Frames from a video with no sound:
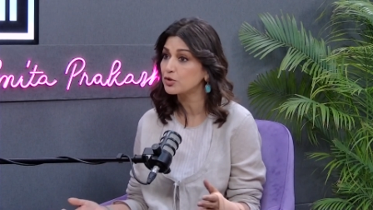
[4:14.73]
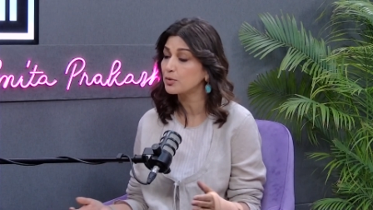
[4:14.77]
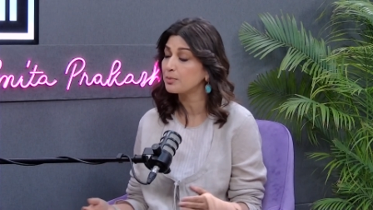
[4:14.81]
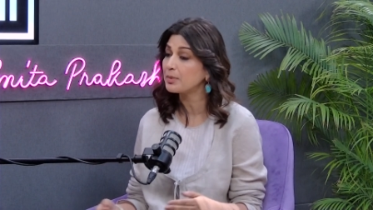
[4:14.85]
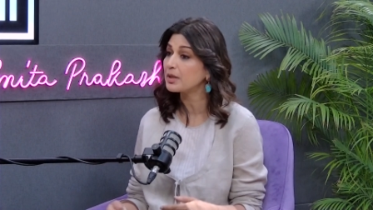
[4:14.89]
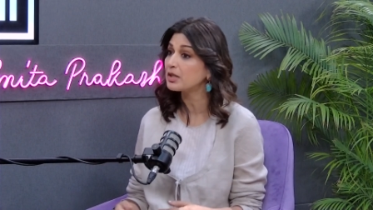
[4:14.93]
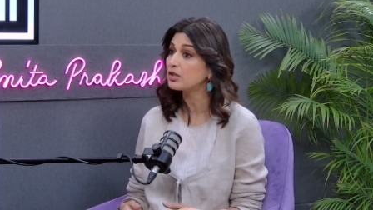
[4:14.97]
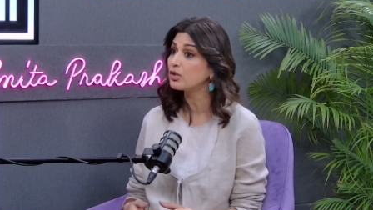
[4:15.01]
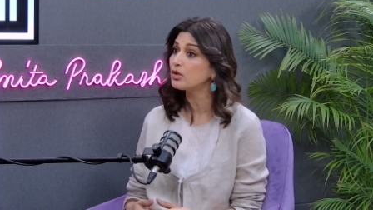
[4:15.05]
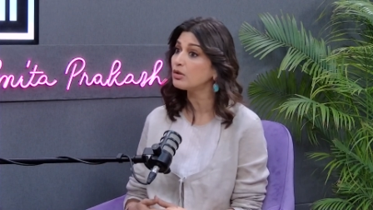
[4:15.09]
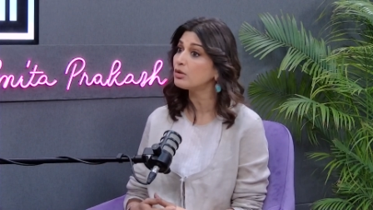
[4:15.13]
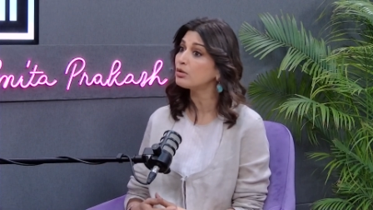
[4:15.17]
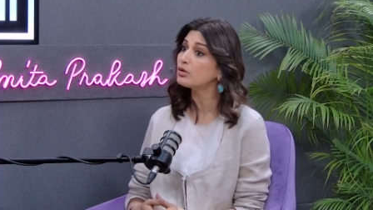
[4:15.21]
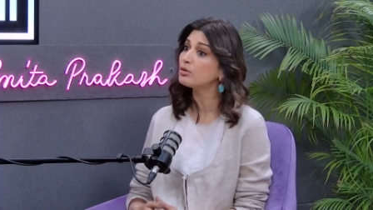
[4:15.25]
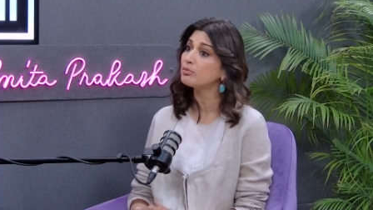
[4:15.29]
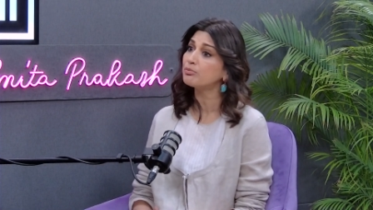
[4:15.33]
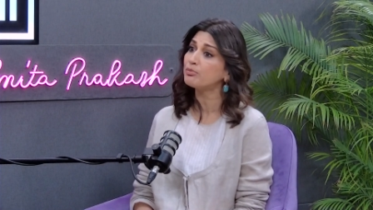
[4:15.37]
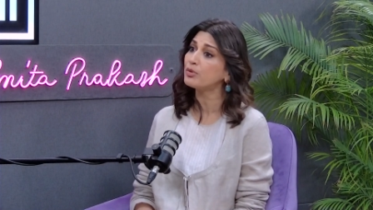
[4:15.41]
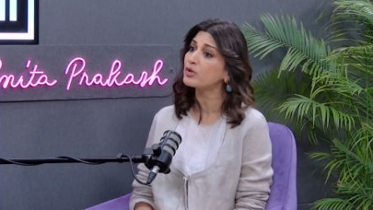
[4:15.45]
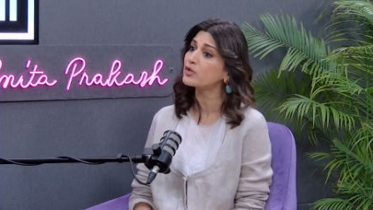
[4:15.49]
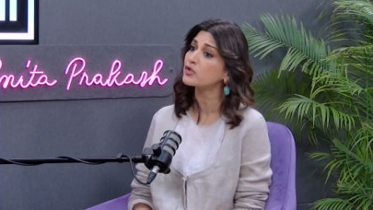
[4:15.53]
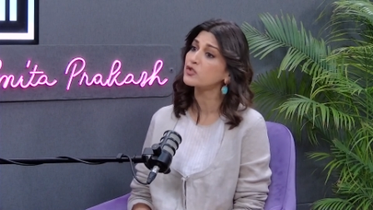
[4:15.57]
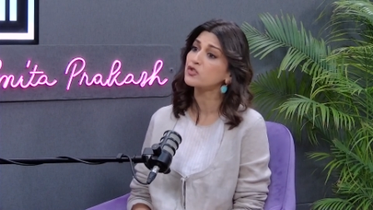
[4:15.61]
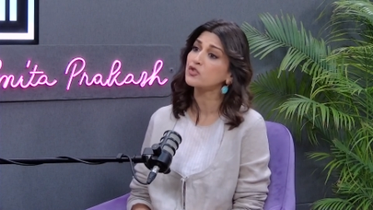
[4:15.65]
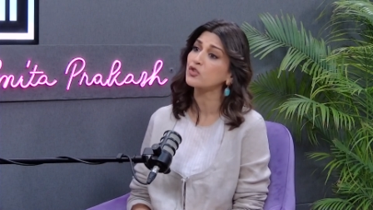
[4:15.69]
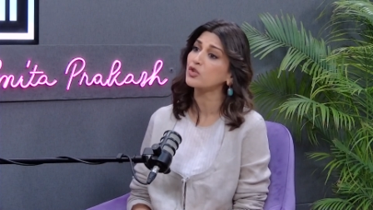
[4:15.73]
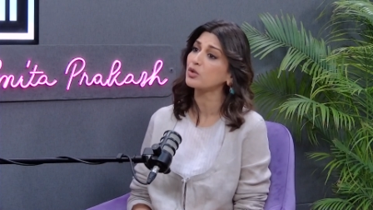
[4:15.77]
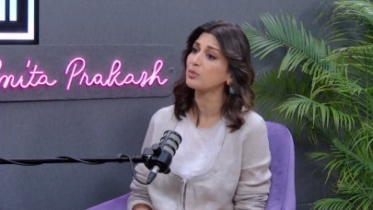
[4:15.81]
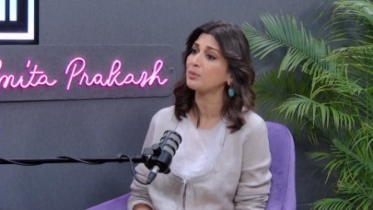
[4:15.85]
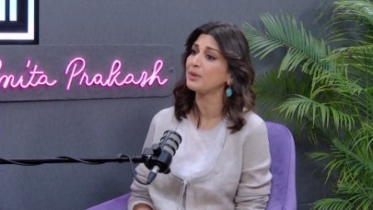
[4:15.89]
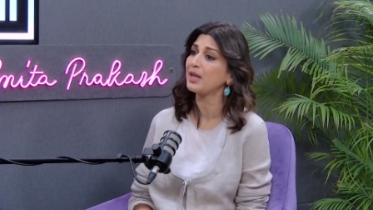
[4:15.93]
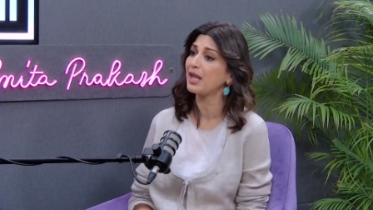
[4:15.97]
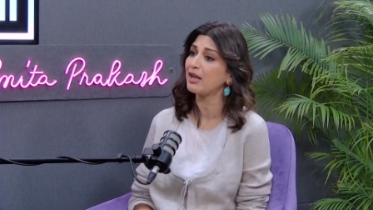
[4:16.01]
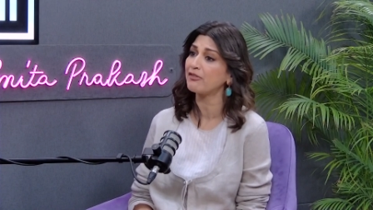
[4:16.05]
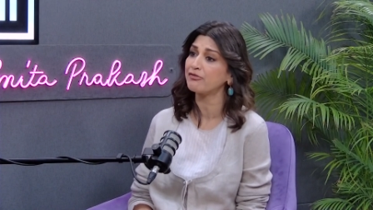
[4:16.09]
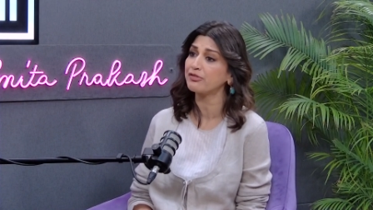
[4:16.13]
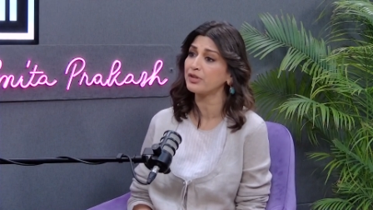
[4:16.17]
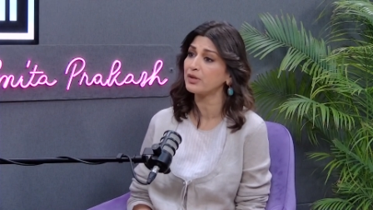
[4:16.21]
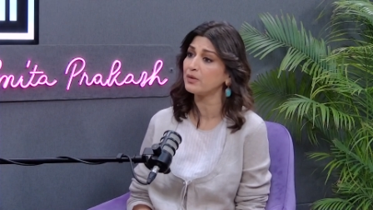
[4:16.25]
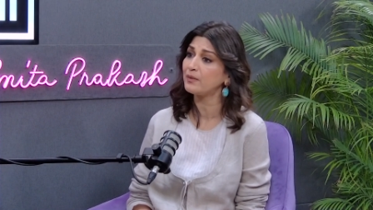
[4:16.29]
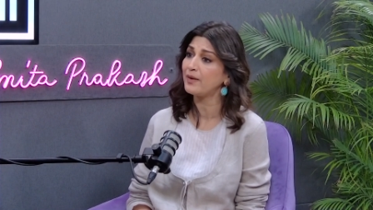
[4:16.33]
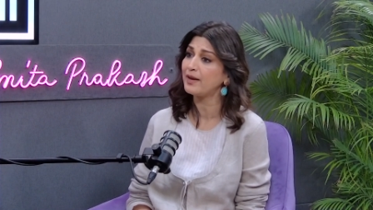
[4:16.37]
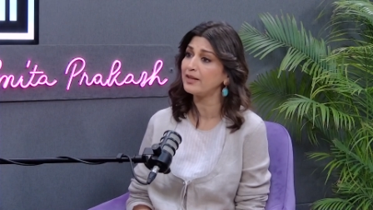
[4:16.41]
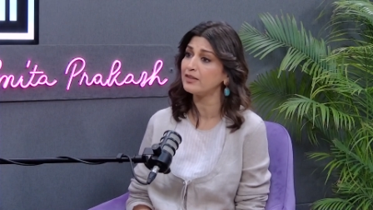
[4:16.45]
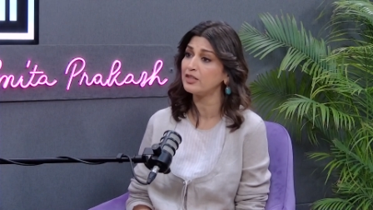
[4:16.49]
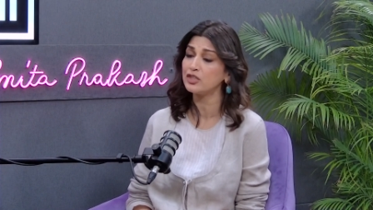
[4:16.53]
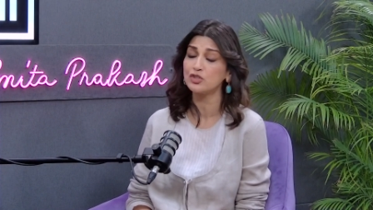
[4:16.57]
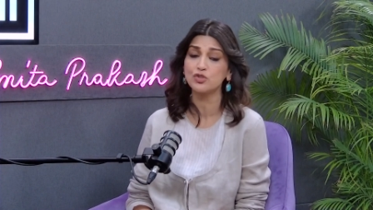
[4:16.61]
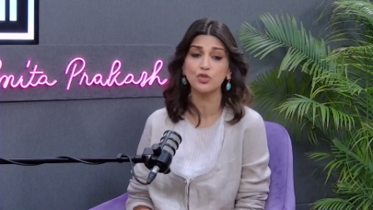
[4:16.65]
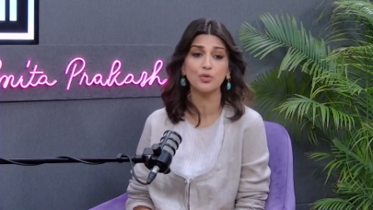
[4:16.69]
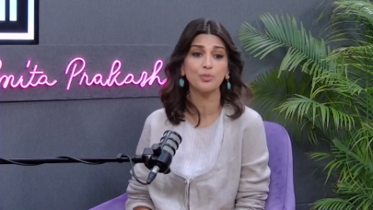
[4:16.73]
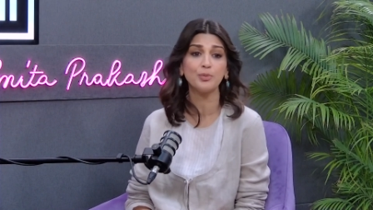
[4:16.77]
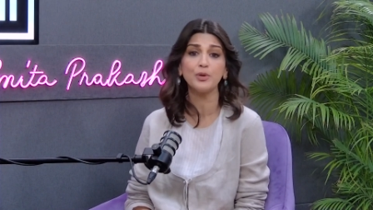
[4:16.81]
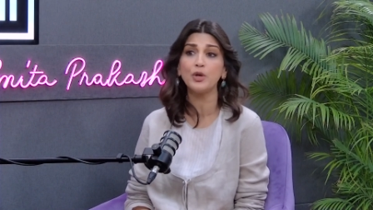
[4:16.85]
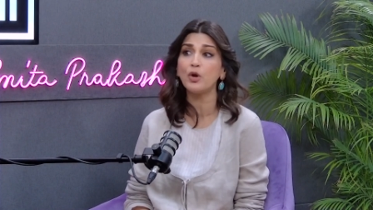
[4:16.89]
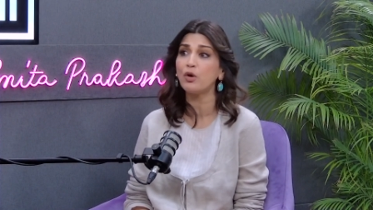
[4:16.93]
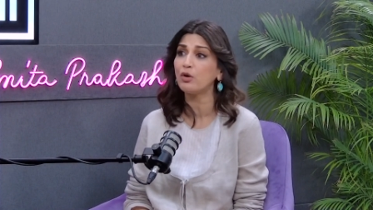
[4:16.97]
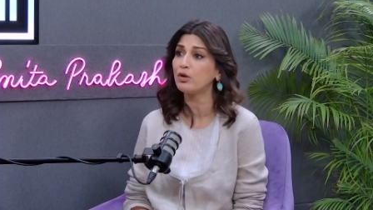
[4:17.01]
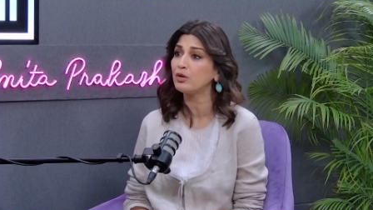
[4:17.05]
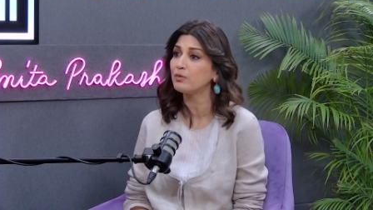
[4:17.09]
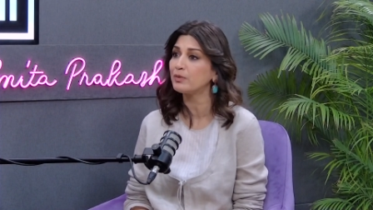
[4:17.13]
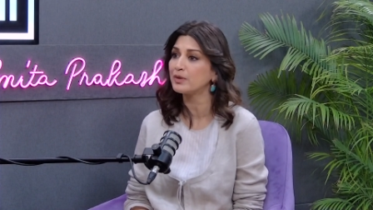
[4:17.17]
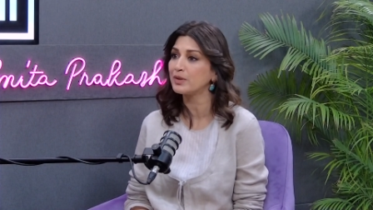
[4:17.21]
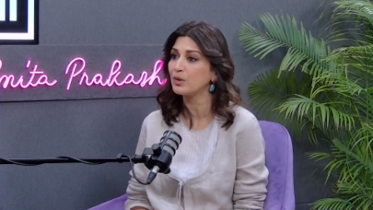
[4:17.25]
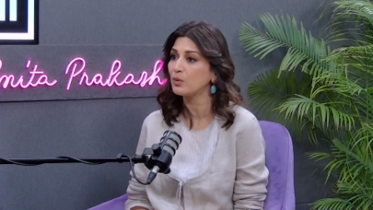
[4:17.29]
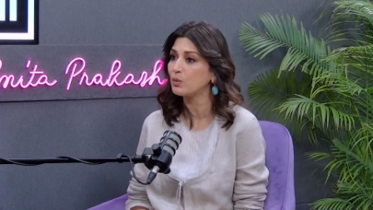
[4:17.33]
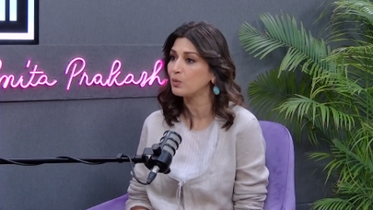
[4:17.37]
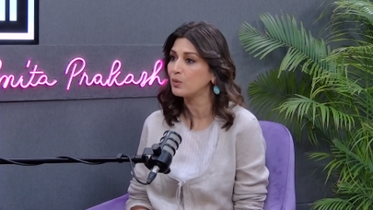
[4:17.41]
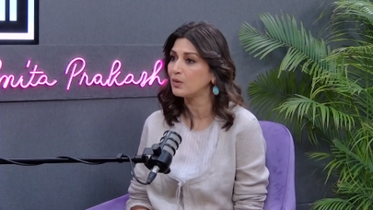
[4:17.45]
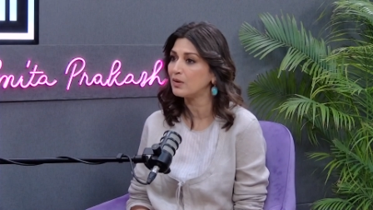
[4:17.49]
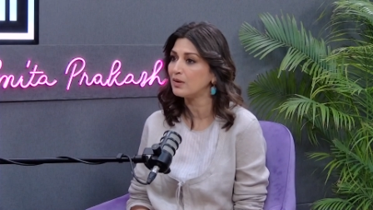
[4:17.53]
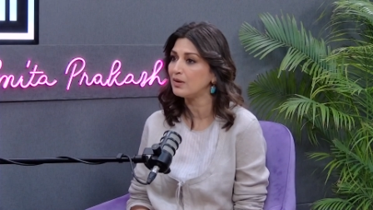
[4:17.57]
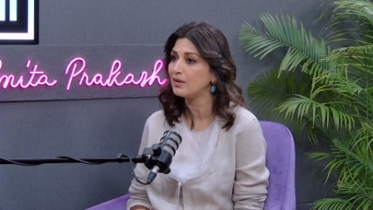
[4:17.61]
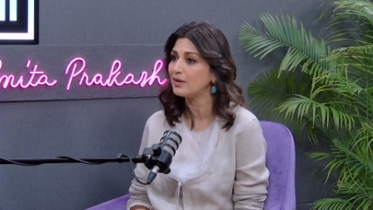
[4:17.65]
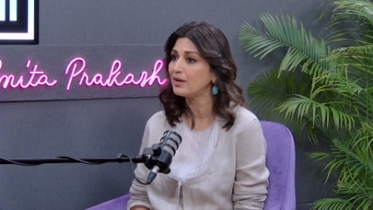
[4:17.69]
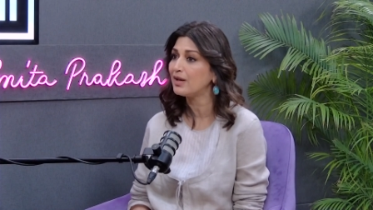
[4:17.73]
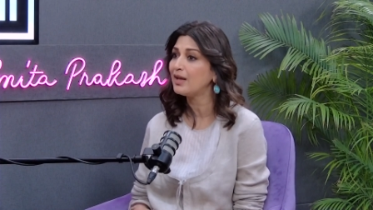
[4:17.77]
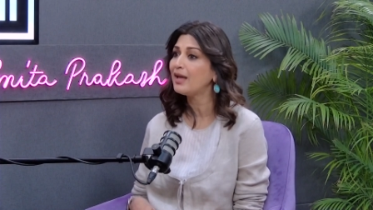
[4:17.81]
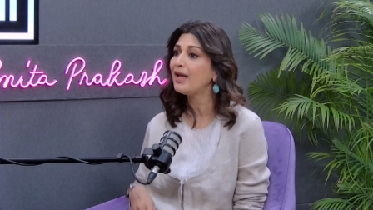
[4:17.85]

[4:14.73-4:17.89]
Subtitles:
But the books took me everywhere. They took me all over the world.